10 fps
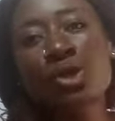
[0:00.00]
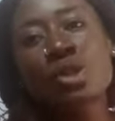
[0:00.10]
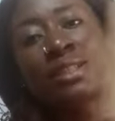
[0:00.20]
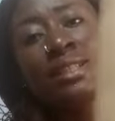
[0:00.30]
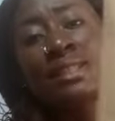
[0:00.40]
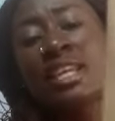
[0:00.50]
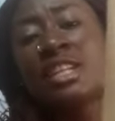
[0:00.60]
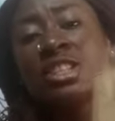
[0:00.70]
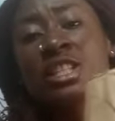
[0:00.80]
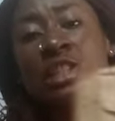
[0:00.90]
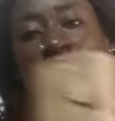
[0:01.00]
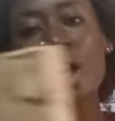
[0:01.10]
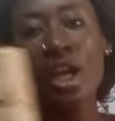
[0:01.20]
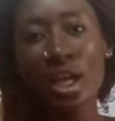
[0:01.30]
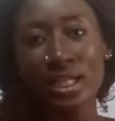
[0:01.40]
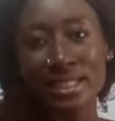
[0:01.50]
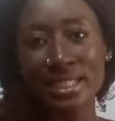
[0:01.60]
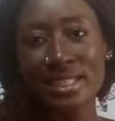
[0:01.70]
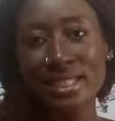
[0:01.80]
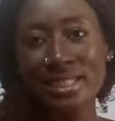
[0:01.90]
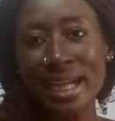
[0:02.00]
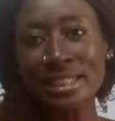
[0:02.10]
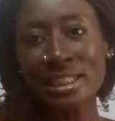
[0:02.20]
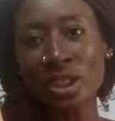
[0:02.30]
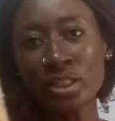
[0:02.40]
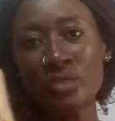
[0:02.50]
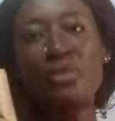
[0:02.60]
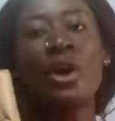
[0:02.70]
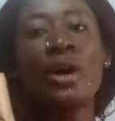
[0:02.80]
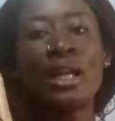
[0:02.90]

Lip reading: So 60 inches long, it is standing on the floor,